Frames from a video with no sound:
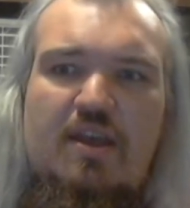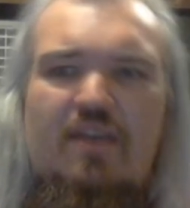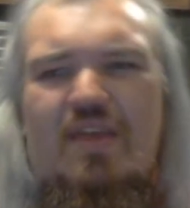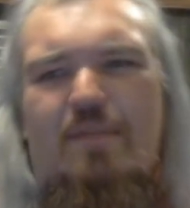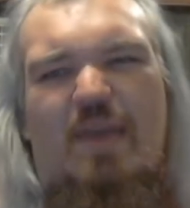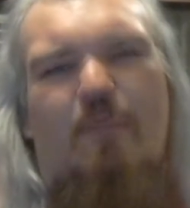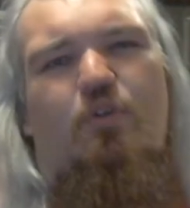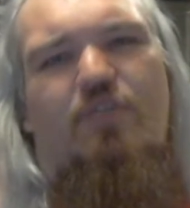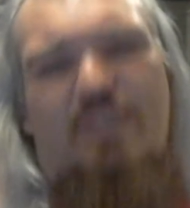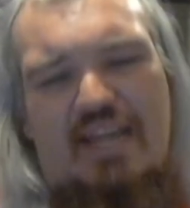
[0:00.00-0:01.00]
and then people
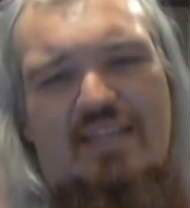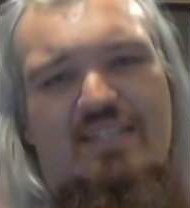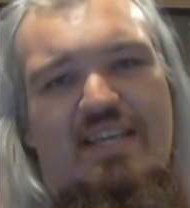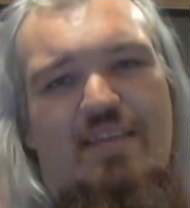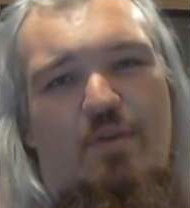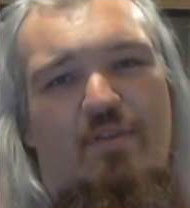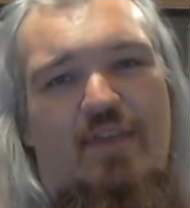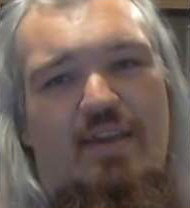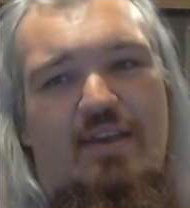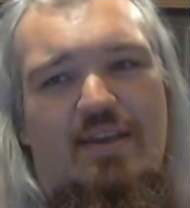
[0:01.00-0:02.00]
who didn't see the
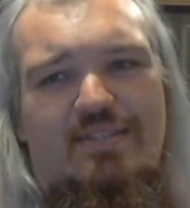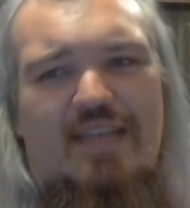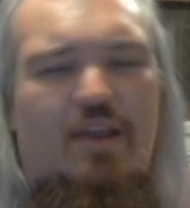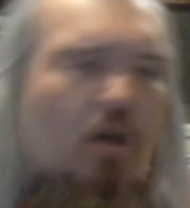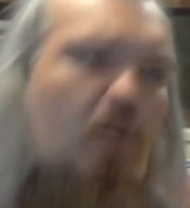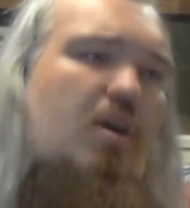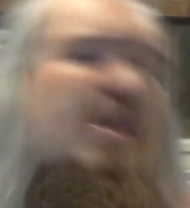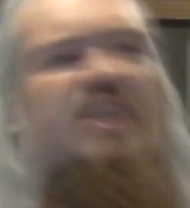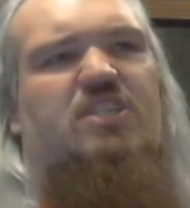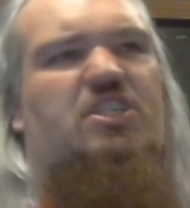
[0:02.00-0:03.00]
movie said, oh,
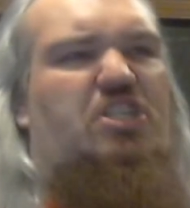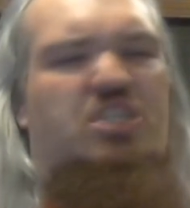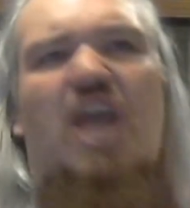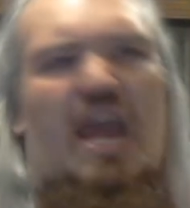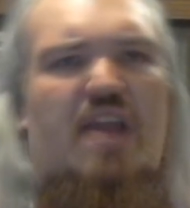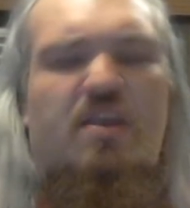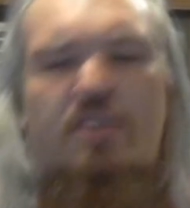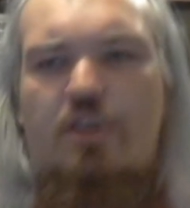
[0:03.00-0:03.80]
it's shit.